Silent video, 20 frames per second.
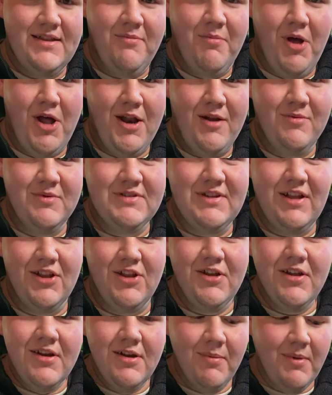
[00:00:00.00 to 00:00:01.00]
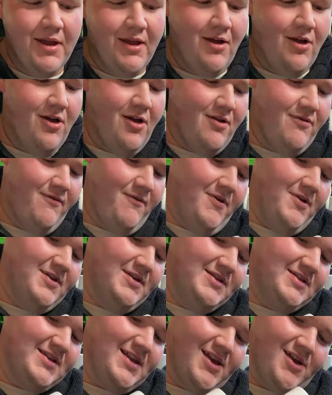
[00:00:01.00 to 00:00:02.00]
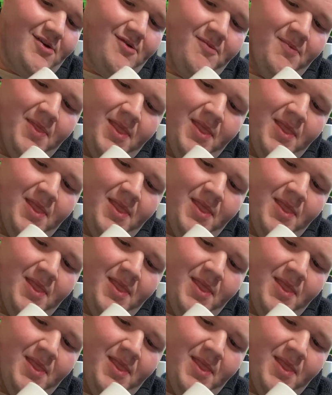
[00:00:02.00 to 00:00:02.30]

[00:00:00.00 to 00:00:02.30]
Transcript: bottom was a little bit off, so